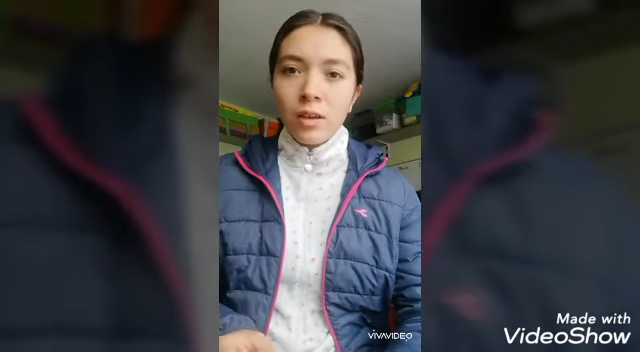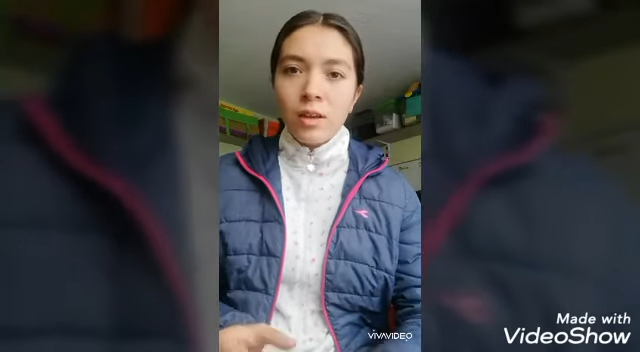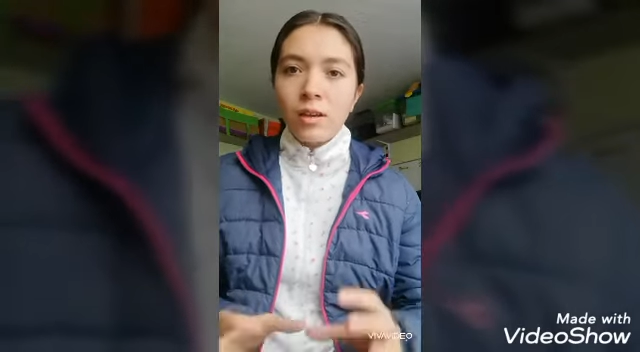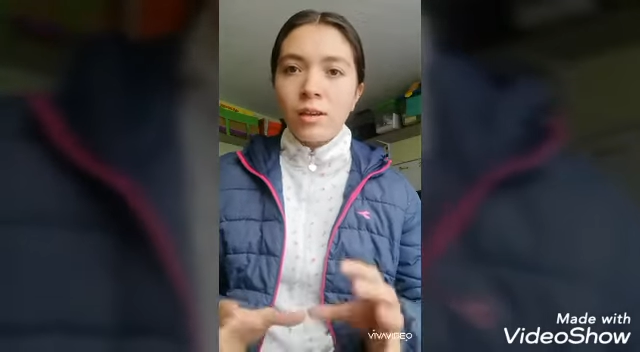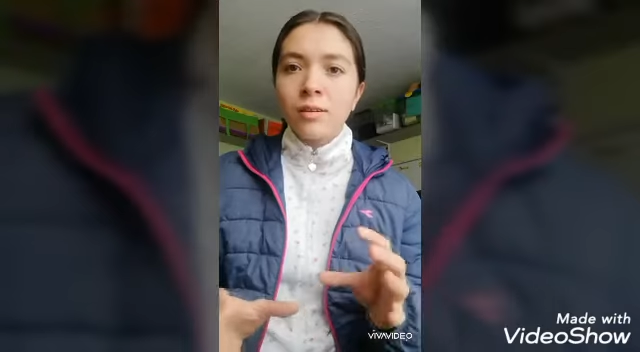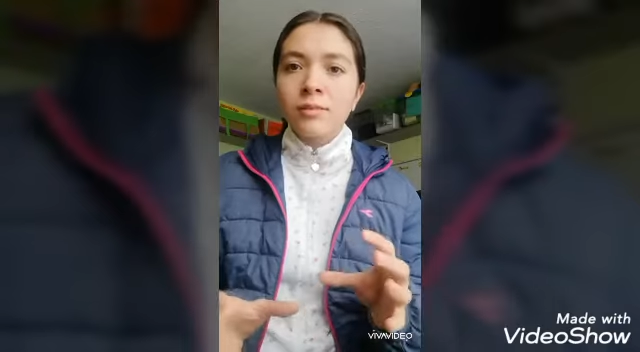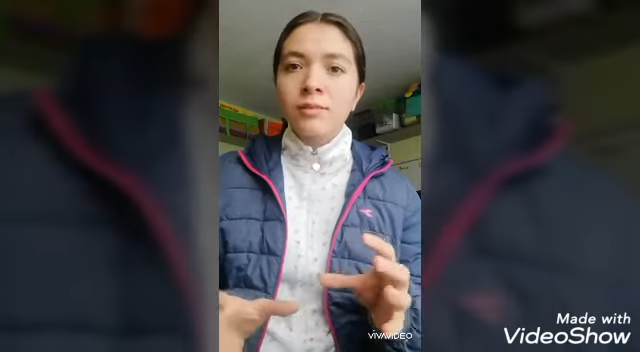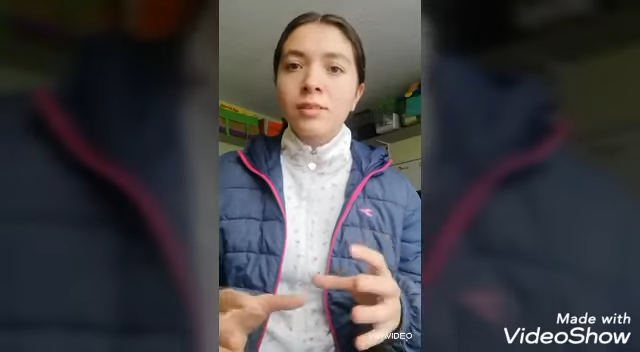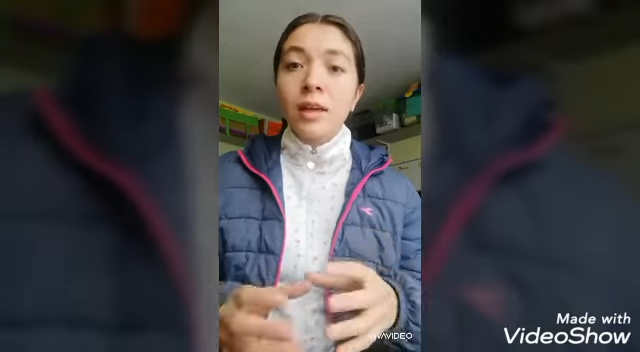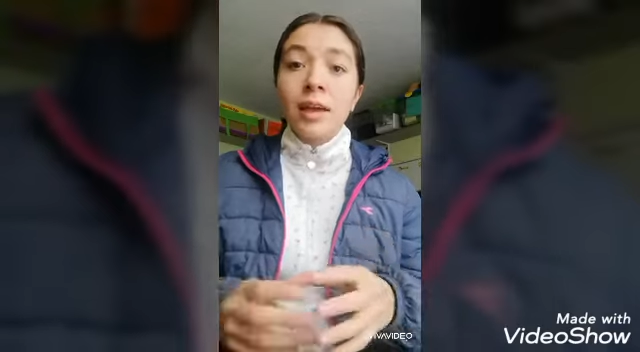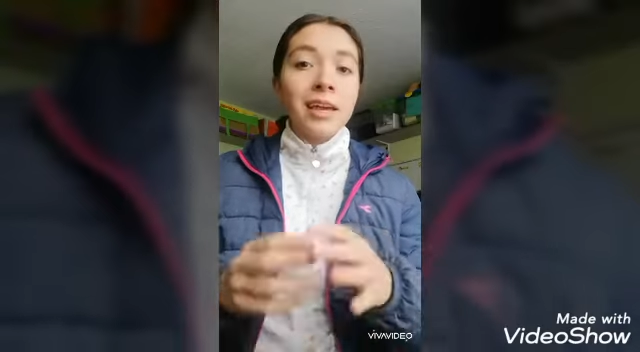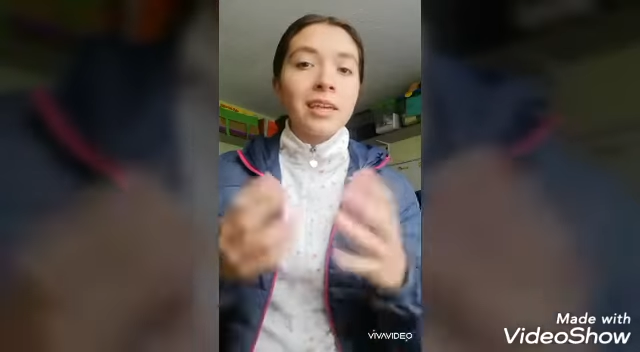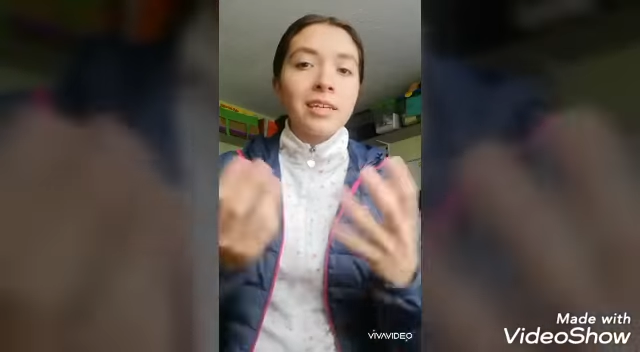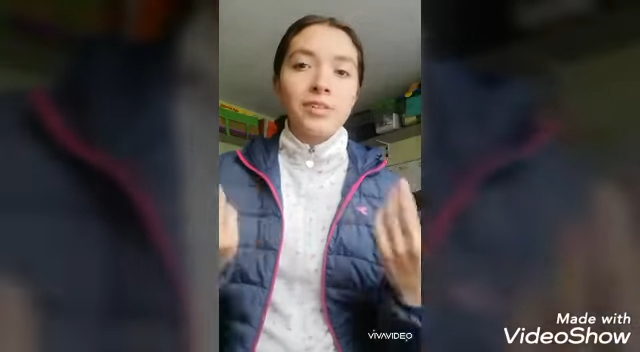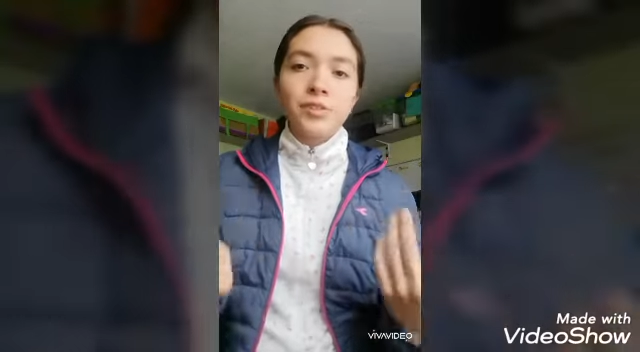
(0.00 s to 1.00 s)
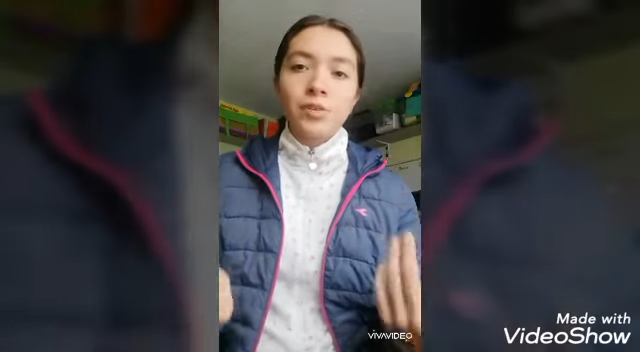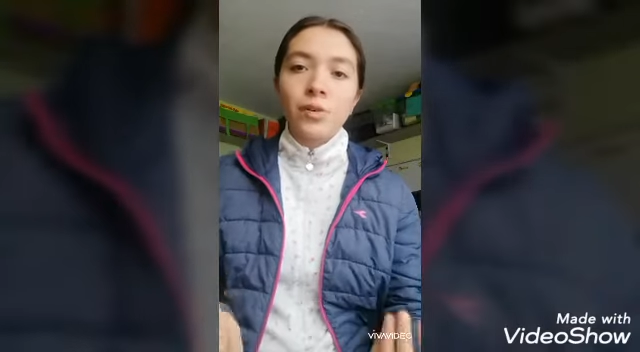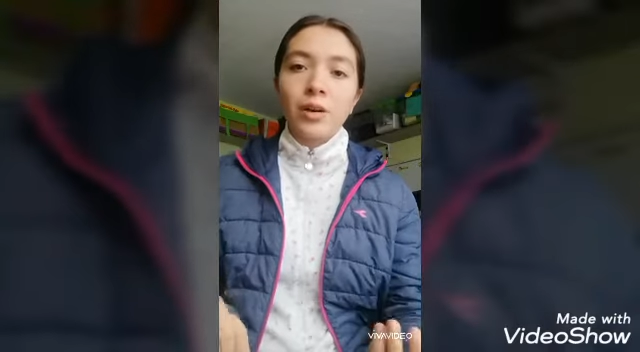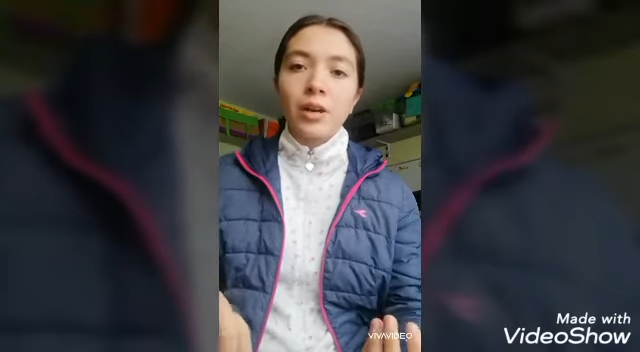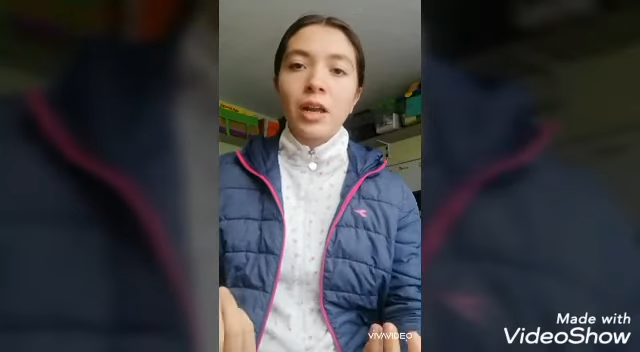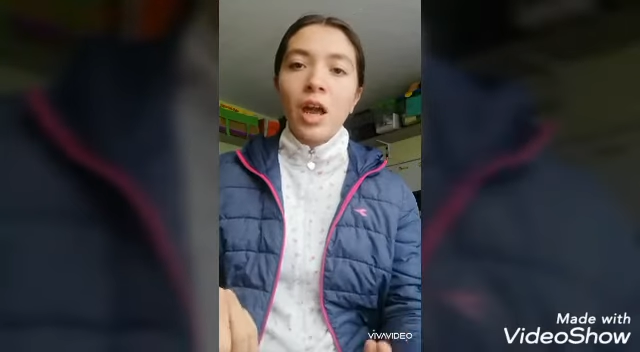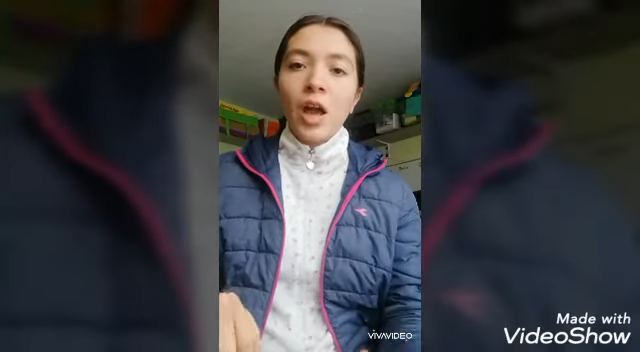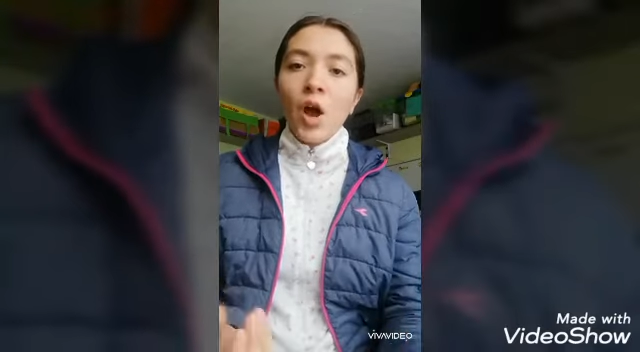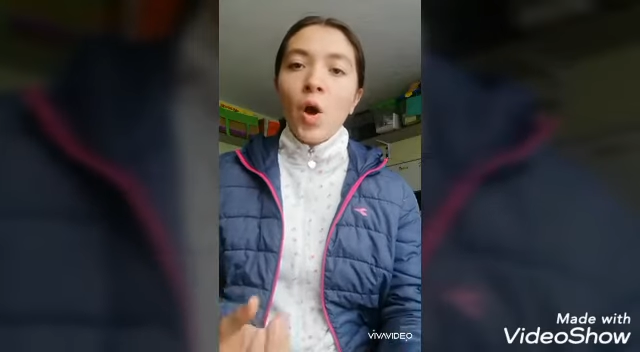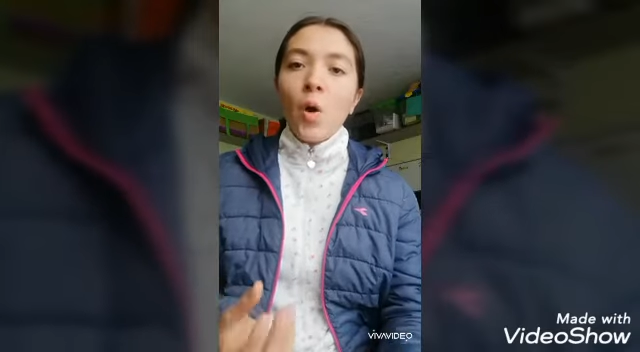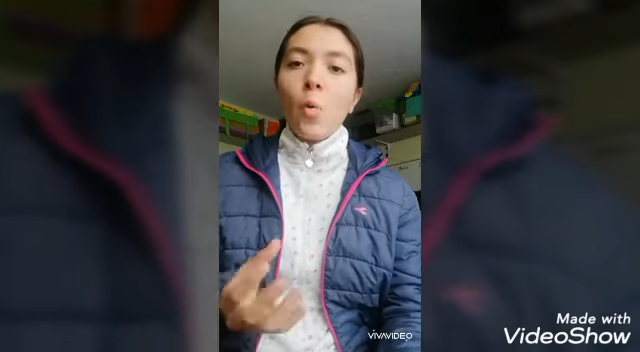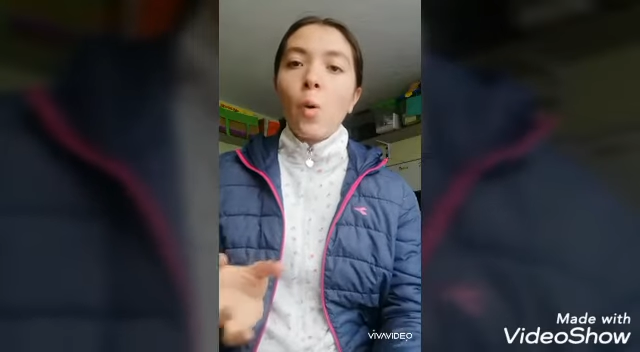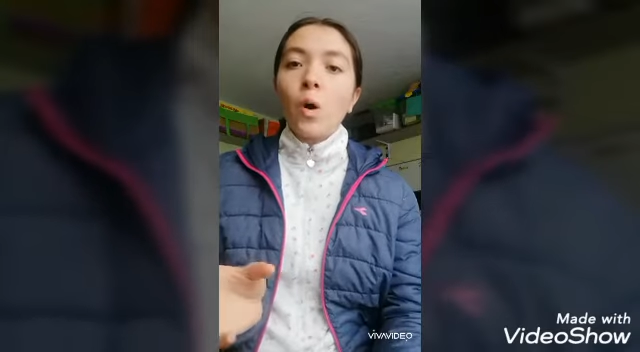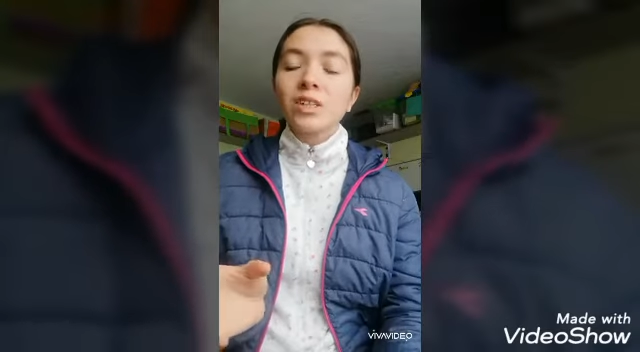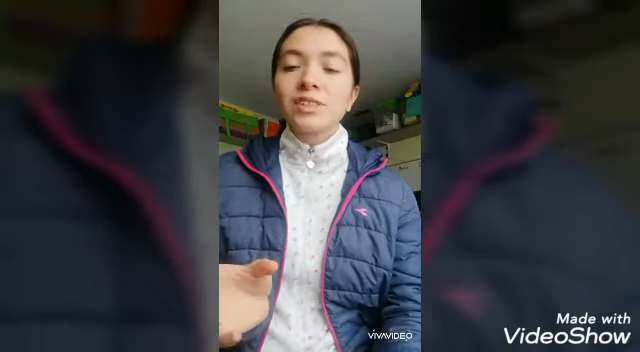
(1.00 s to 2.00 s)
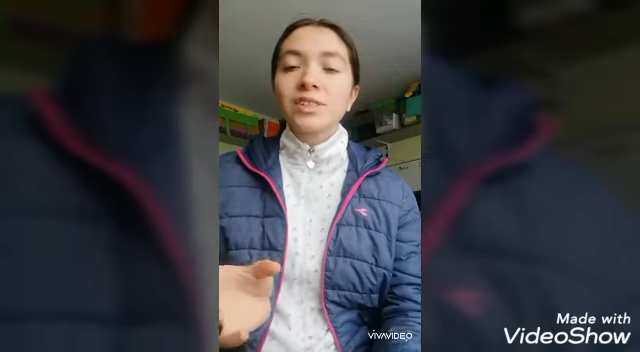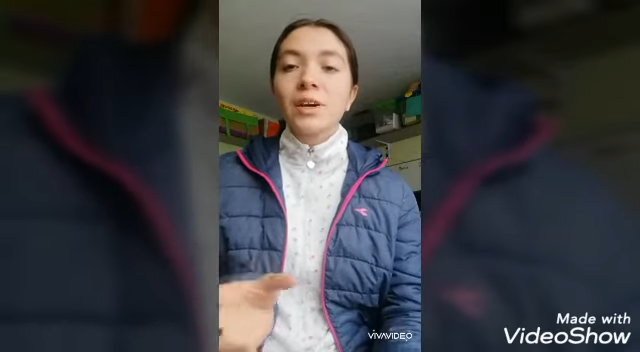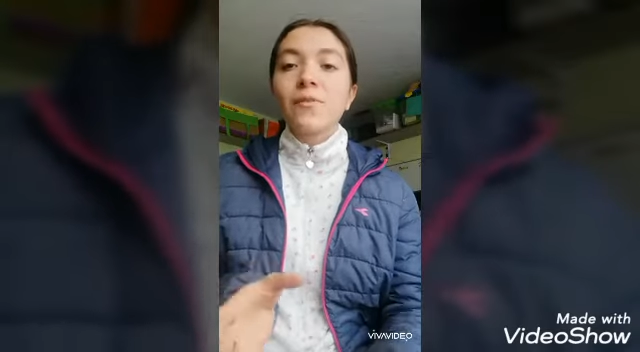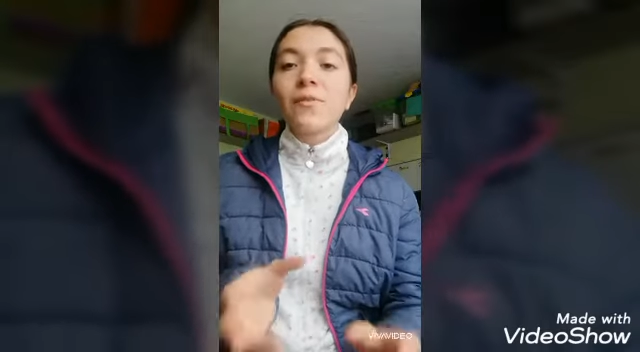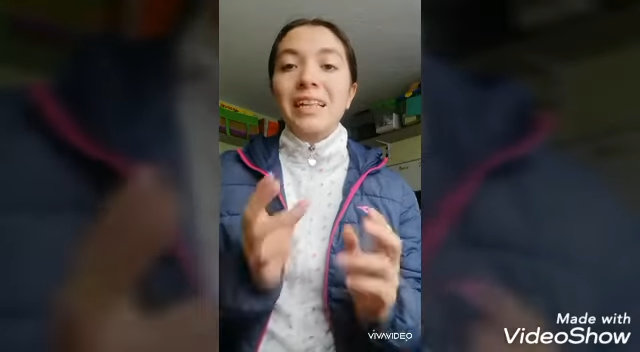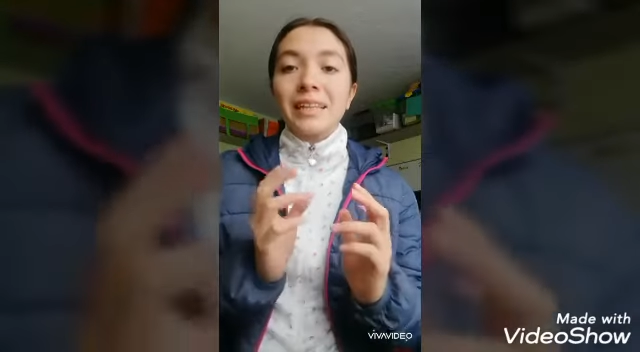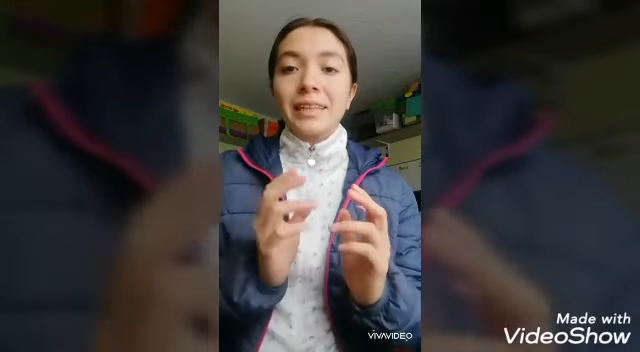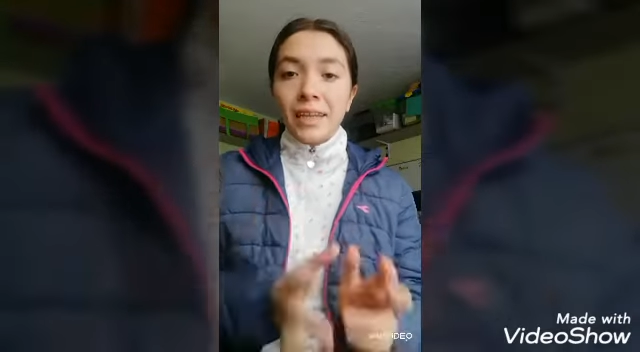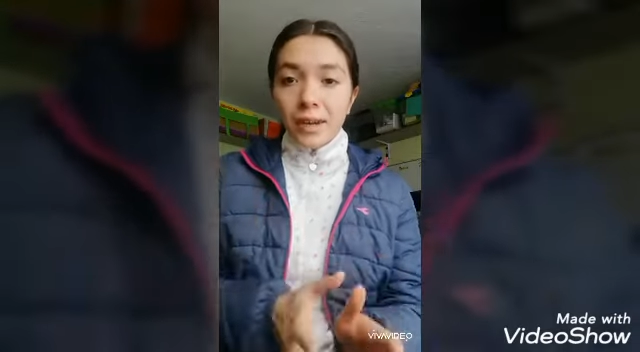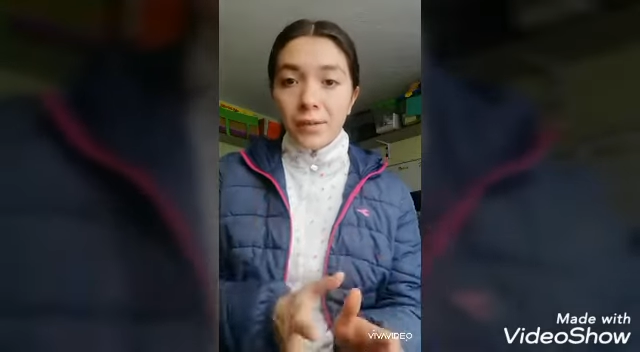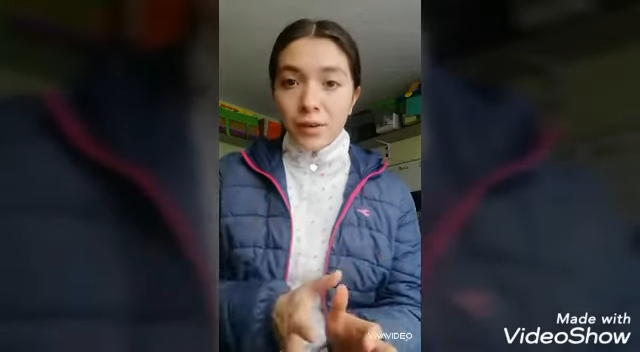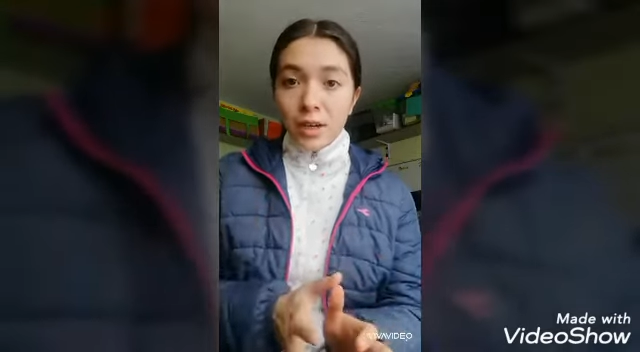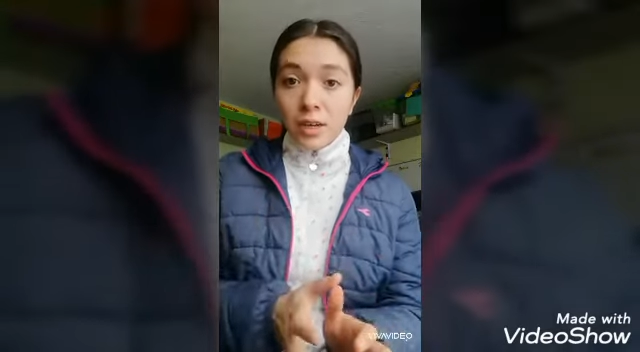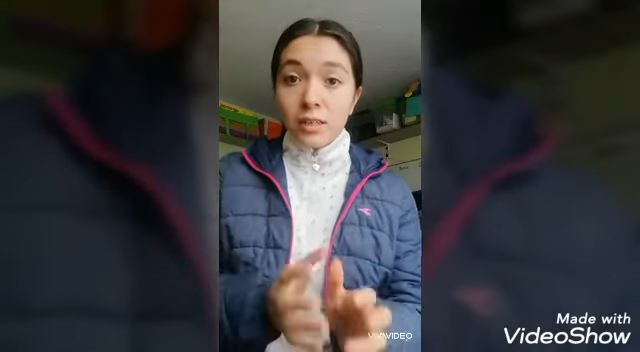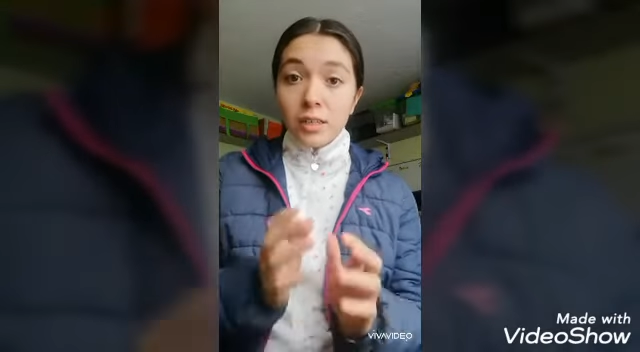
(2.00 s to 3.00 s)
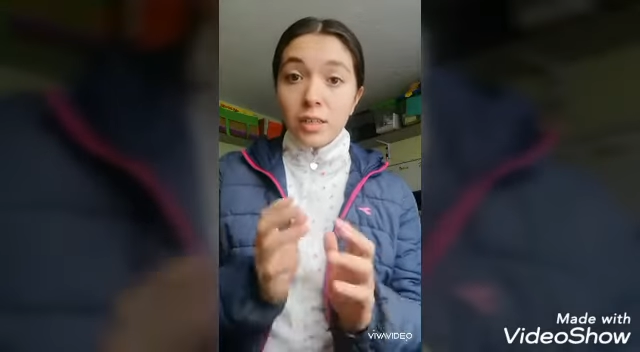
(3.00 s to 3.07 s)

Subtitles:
in history was the Valdivia